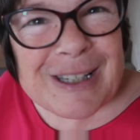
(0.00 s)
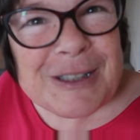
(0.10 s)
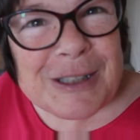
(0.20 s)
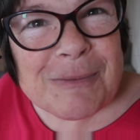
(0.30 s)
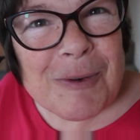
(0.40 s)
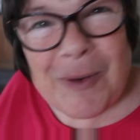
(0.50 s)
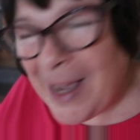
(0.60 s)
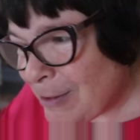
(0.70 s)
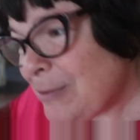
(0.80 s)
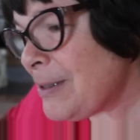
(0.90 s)
such a small
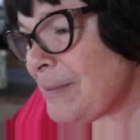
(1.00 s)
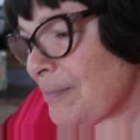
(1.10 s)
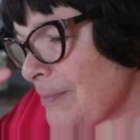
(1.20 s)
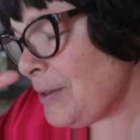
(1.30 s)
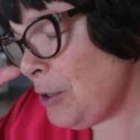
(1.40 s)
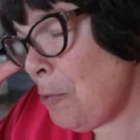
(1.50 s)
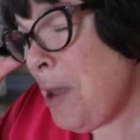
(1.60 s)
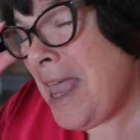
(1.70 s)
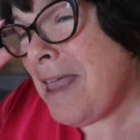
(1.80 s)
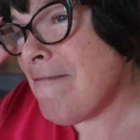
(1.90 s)
house, you
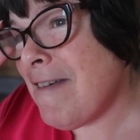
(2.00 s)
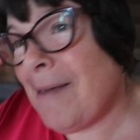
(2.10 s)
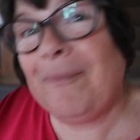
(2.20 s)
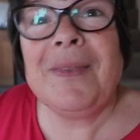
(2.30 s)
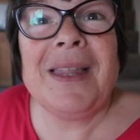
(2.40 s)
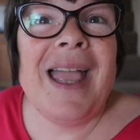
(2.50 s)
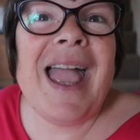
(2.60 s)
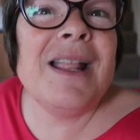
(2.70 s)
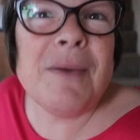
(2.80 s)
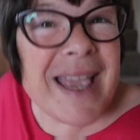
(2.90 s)
hear it.
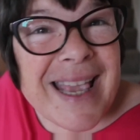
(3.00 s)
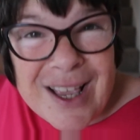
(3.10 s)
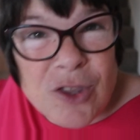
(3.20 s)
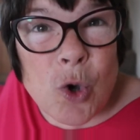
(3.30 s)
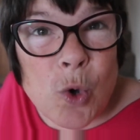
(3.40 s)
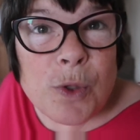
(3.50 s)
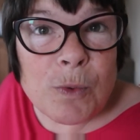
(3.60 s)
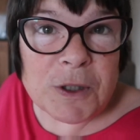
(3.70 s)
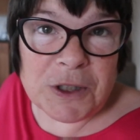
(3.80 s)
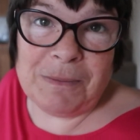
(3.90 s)
Anyway, ignore the
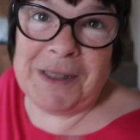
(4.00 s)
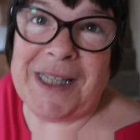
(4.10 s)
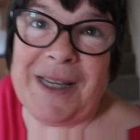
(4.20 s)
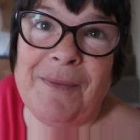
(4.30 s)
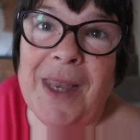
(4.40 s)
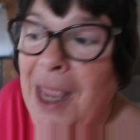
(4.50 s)
washing machine.